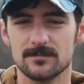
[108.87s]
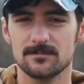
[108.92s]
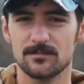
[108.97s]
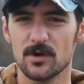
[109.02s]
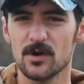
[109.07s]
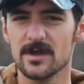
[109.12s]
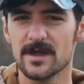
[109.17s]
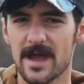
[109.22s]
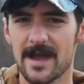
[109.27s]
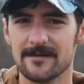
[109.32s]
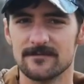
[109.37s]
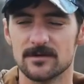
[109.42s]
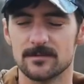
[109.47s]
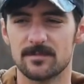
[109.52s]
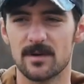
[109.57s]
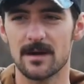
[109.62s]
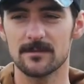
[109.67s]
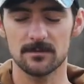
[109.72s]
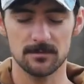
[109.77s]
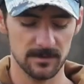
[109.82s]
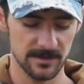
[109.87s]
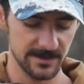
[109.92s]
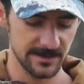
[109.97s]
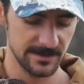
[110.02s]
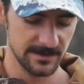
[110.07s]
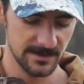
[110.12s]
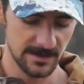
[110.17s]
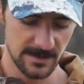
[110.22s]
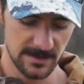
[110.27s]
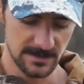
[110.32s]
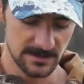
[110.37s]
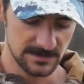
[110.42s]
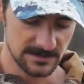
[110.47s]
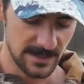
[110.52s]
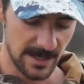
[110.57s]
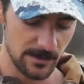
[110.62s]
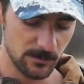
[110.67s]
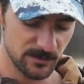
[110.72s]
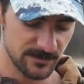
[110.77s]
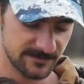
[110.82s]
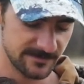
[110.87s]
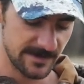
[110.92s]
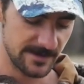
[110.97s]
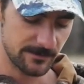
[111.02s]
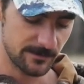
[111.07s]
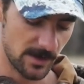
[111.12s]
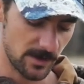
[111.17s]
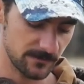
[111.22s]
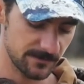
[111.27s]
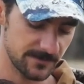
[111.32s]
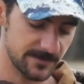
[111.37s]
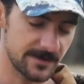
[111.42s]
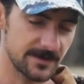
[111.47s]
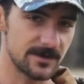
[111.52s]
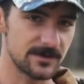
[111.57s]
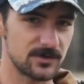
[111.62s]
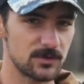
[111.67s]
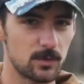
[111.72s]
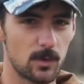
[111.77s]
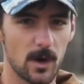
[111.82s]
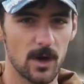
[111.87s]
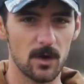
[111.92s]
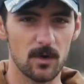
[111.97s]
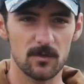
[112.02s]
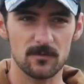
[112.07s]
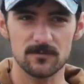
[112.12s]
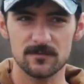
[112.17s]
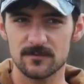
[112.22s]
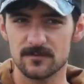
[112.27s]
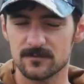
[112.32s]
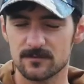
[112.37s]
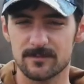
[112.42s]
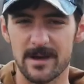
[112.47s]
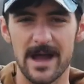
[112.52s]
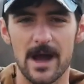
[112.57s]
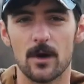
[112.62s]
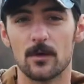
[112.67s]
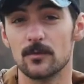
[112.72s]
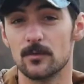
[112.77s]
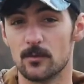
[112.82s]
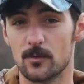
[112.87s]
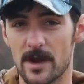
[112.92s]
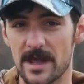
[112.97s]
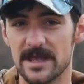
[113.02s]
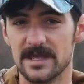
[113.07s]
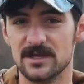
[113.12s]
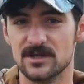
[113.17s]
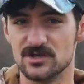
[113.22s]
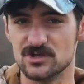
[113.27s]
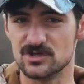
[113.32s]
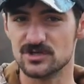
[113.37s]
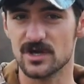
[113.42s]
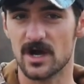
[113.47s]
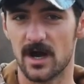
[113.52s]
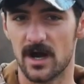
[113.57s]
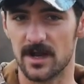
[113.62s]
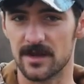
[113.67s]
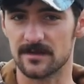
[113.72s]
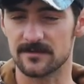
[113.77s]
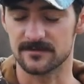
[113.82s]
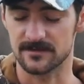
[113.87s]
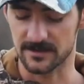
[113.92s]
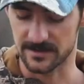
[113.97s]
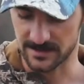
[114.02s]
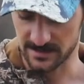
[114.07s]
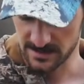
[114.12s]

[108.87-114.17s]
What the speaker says: pretty heavy. Probably, I would say around the 12-pound range, honestly.